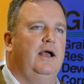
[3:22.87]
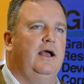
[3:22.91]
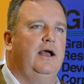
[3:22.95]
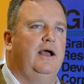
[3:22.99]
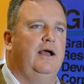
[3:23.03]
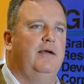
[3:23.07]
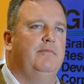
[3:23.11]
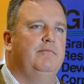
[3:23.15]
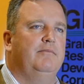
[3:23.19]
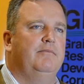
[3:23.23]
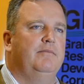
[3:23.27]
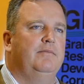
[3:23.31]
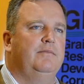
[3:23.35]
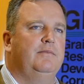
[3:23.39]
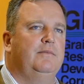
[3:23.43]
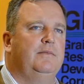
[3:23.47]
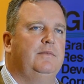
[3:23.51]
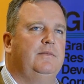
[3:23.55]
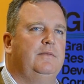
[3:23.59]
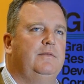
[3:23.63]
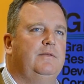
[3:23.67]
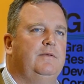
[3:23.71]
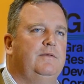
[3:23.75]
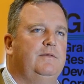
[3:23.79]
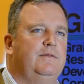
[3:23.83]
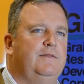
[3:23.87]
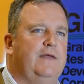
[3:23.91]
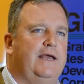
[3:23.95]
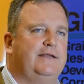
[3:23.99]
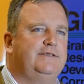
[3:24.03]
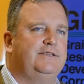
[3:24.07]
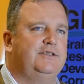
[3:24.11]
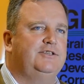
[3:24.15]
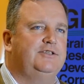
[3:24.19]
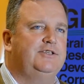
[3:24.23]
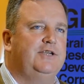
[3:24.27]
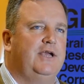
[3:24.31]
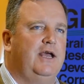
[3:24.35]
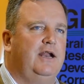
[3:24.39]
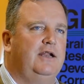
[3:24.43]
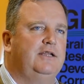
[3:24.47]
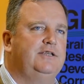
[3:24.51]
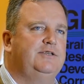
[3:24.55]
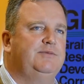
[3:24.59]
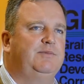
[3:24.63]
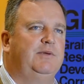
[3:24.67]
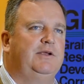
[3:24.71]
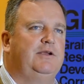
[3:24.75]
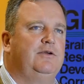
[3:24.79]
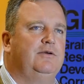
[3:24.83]
Um, that's a
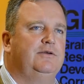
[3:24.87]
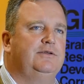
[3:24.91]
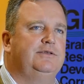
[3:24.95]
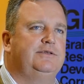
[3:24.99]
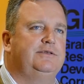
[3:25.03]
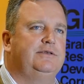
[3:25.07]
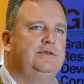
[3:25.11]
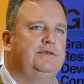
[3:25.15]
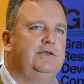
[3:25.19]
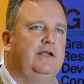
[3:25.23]
challenge because,